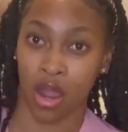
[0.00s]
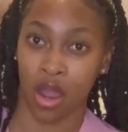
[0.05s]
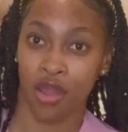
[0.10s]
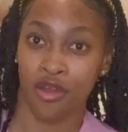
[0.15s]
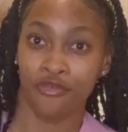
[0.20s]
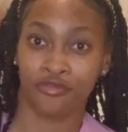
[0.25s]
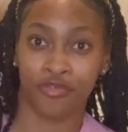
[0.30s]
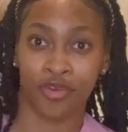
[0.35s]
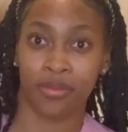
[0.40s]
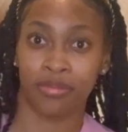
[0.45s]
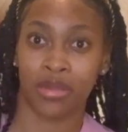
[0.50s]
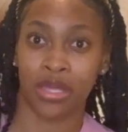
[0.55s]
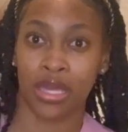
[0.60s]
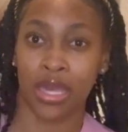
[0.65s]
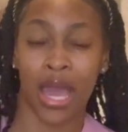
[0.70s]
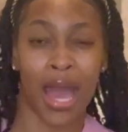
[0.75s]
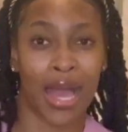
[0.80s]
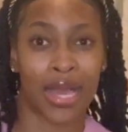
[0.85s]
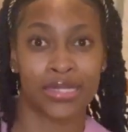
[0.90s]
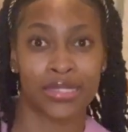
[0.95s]
For me,
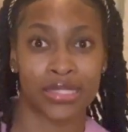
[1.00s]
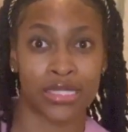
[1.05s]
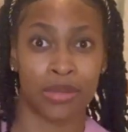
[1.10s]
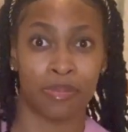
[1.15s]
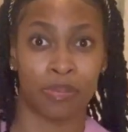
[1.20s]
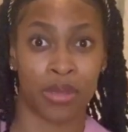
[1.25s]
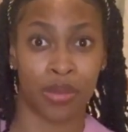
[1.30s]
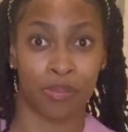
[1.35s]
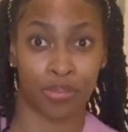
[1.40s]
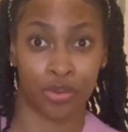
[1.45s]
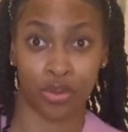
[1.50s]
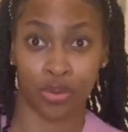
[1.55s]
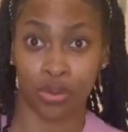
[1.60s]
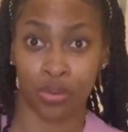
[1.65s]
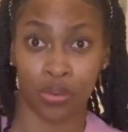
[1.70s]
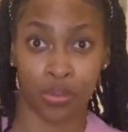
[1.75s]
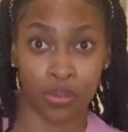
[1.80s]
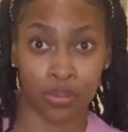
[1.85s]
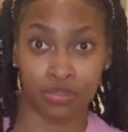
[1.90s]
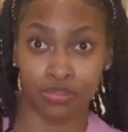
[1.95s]
I see
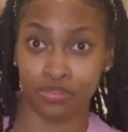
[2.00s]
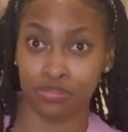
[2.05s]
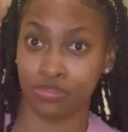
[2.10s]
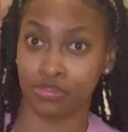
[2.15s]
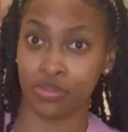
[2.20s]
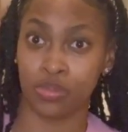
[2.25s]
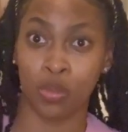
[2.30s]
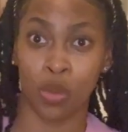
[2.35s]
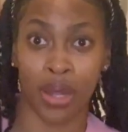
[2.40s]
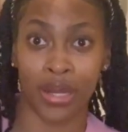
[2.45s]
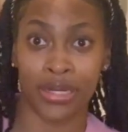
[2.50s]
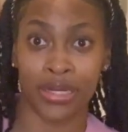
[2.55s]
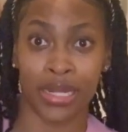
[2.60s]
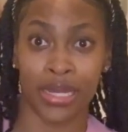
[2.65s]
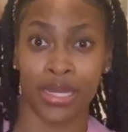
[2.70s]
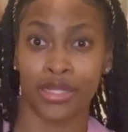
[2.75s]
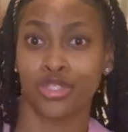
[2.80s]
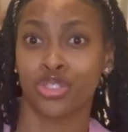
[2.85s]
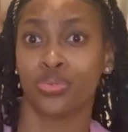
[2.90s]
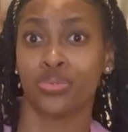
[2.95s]
people 1
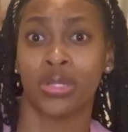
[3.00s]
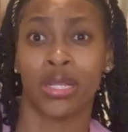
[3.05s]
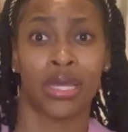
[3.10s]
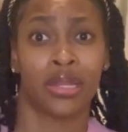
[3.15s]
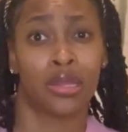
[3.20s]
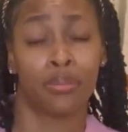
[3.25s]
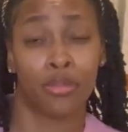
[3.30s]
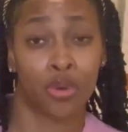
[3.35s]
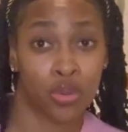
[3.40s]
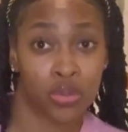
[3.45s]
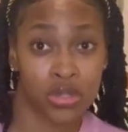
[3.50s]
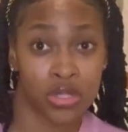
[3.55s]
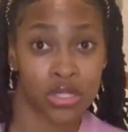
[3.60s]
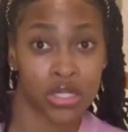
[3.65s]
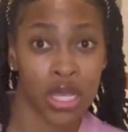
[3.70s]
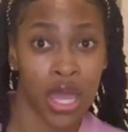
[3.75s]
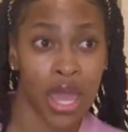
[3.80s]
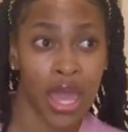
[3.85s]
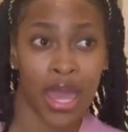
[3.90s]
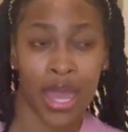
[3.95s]
day, 2 days the most,
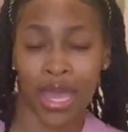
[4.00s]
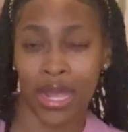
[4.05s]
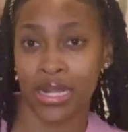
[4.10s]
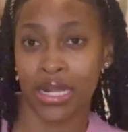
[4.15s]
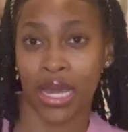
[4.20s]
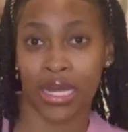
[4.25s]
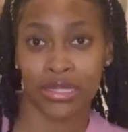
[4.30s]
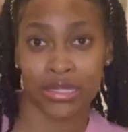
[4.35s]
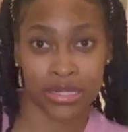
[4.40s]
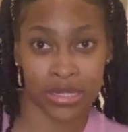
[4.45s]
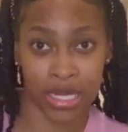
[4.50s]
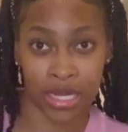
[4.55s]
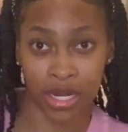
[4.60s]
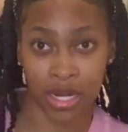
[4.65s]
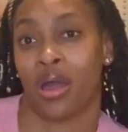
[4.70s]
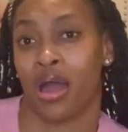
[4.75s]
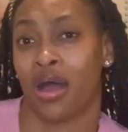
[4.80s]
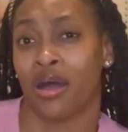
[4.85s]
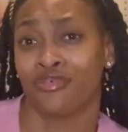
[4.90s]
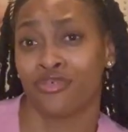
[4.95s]
and that's it.
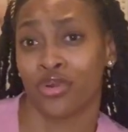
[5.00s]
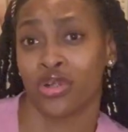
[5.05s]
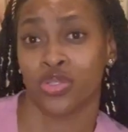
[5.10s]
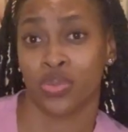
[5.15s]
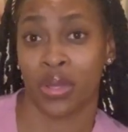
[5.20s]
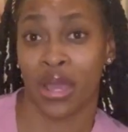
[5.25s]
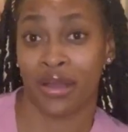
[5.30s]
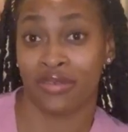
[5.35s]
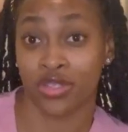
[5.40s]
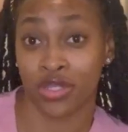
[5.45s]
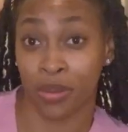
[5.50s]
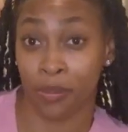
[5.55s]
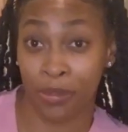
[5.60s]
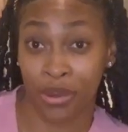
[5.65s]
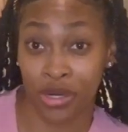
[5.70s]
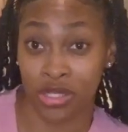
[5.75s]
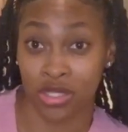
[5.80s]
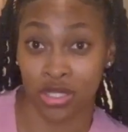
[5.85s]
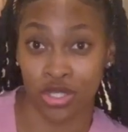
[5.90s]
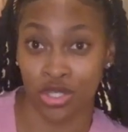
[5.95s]
Of course, we have some
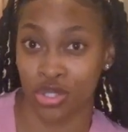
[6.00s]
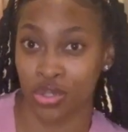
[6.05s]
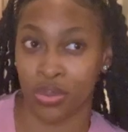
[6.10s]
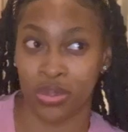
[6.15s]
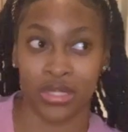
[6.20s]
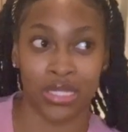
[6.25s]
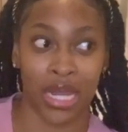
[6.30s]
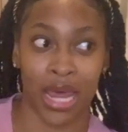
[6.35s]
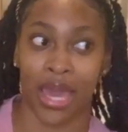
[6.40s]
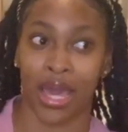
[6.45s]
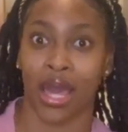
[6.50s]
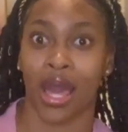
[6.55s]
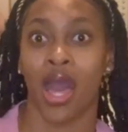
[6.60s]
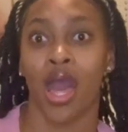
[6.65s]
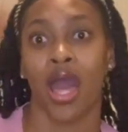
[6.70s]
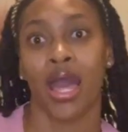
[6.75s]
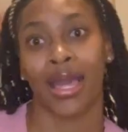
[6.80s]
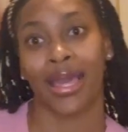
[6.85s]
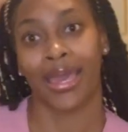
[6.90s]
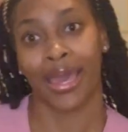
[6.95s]
persons who is like
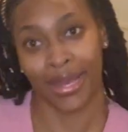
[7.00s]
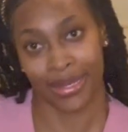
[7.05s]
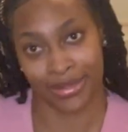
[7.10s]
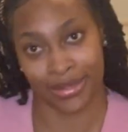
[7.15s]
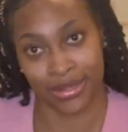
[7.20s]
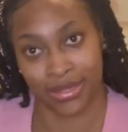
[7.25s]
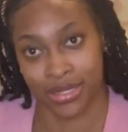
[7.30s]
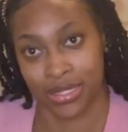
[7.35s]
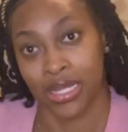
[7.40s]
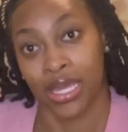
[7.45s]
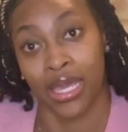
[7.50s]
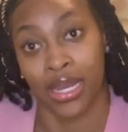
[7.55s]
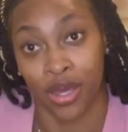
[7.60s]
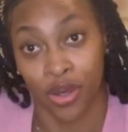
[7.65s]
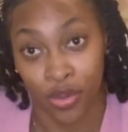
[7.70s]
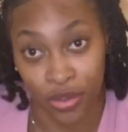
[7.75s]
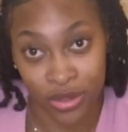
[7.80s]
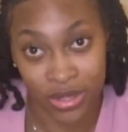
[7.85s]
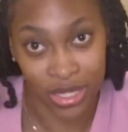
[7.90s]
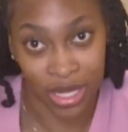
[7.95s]
guests in a
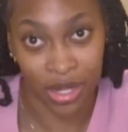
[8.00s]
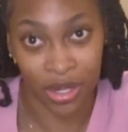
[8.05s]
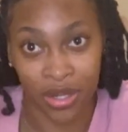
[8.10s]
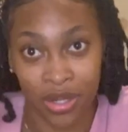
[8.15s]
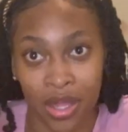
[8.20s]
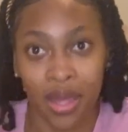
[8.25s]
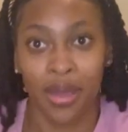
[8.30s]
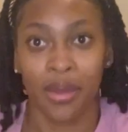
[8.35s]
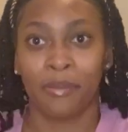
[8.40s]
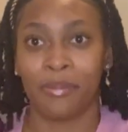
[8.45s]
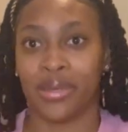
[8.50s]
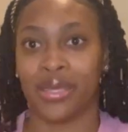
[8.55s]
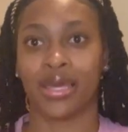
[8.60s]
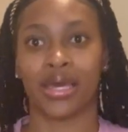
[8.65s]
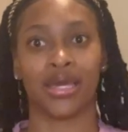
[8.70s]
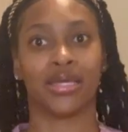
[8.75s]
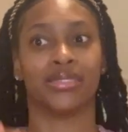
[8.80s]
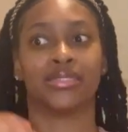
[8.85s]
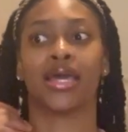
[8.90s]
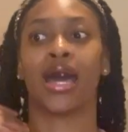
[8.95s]
hotel,
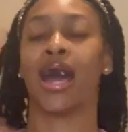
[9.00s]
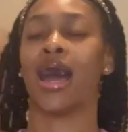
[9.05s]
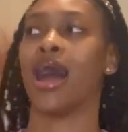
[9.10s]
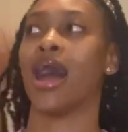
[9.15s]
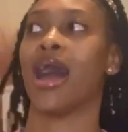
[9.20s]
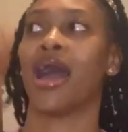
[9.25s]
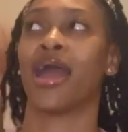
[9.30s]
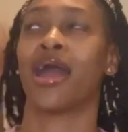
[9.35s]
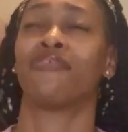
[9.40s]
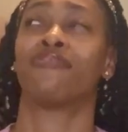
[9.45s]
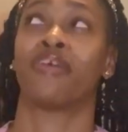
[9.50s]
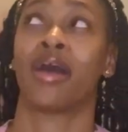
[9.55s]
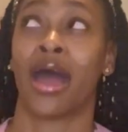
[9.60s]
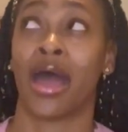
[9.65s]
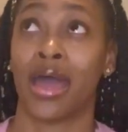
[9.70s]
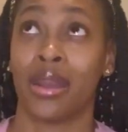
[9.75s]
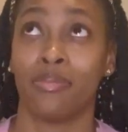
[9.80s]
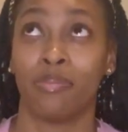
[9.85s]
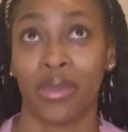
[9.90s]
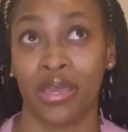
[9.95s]
because I've
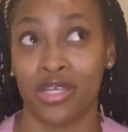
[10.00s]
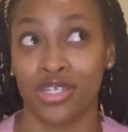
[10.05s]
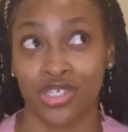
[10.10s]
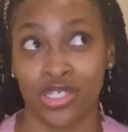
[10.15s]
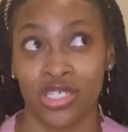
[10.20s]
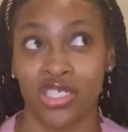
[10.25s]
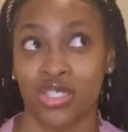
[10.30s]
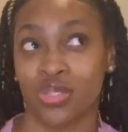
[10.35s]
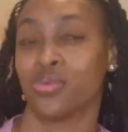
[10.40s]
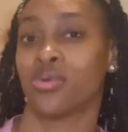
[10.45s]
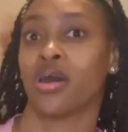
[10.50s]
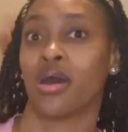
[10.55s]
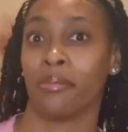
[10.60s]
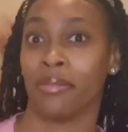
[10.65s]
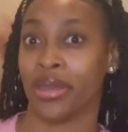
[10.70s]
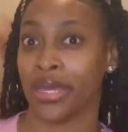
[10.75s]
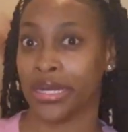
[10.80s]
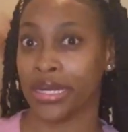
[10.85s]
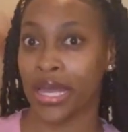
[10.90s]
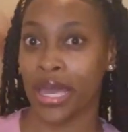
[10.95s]
had patients who come
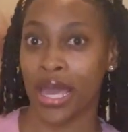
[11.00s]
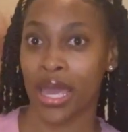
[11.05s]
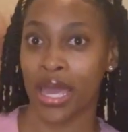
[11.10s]
in